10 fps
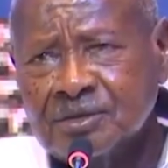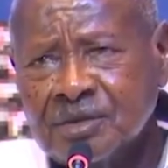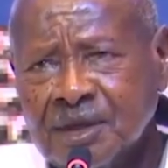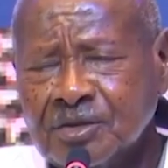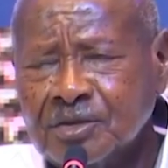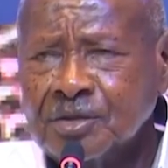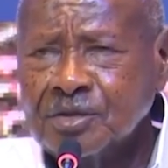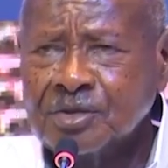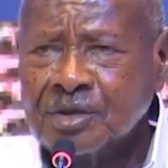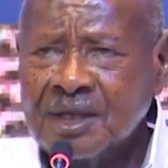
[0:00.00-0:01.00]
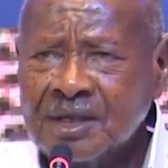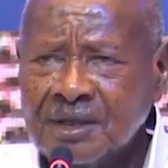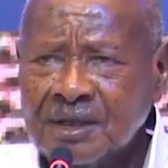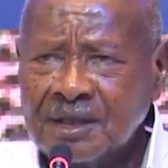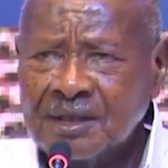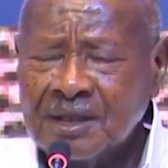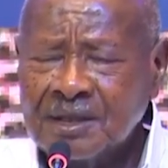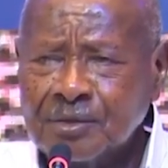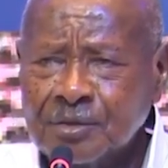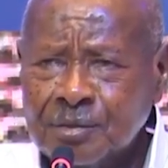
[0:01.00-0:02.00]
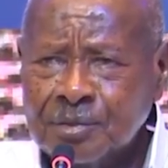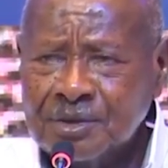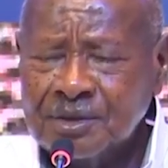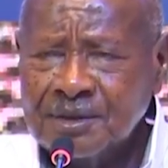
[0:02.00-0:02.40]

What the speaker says: trying to control other groups.